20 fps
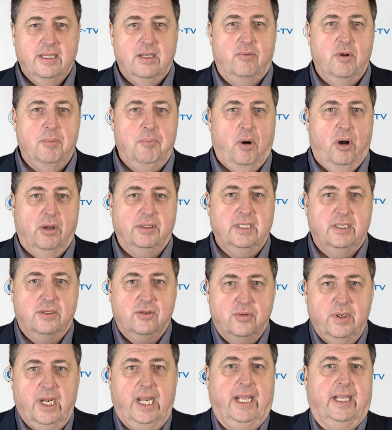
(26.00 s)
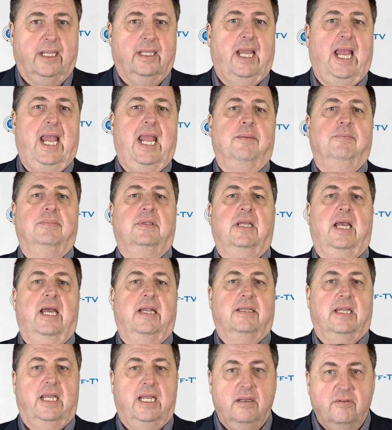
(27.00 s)
The reported drilling aimed
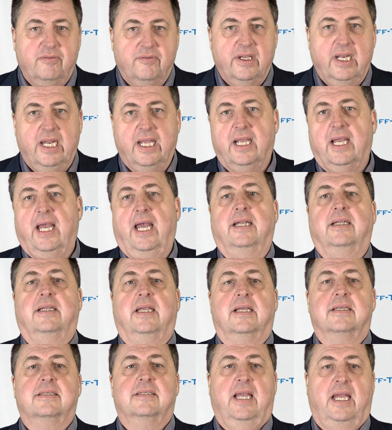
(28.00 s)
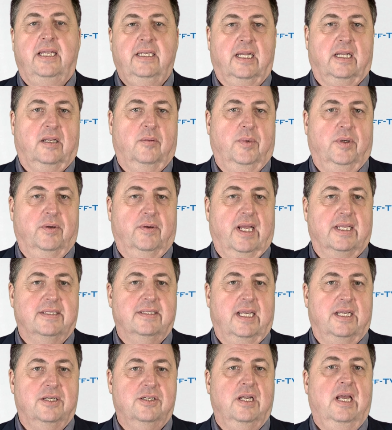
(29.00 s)
at infilling and extending the
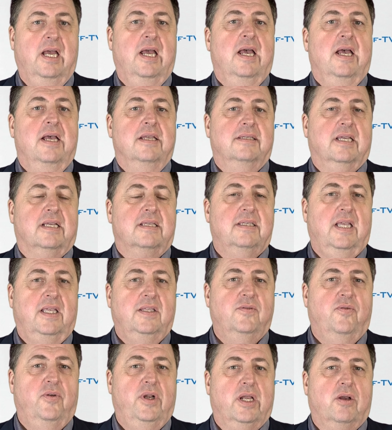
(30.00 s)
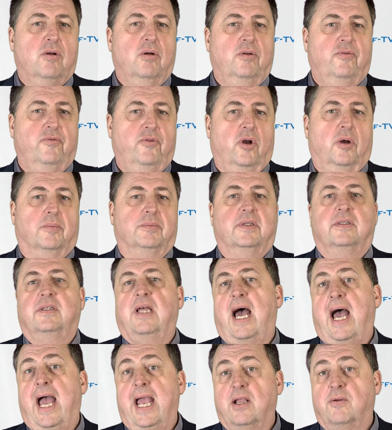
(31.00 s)
mineralization, successfully confirmed
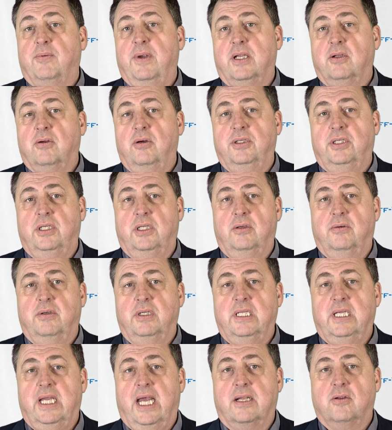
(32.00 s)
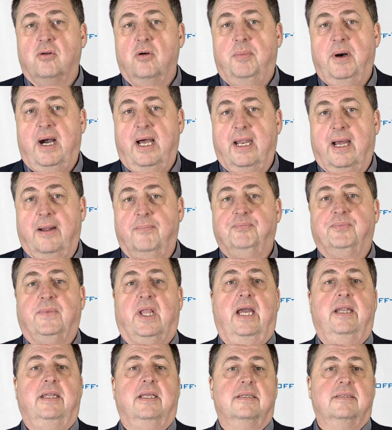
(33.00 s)
the high-grade continuity at Copala
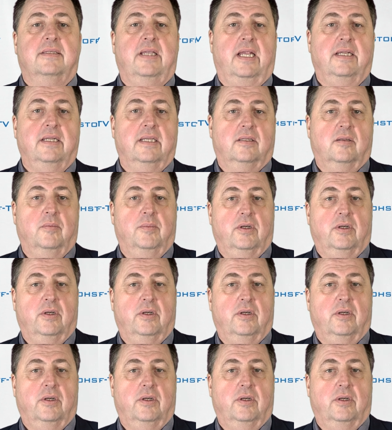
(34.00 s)
and extended the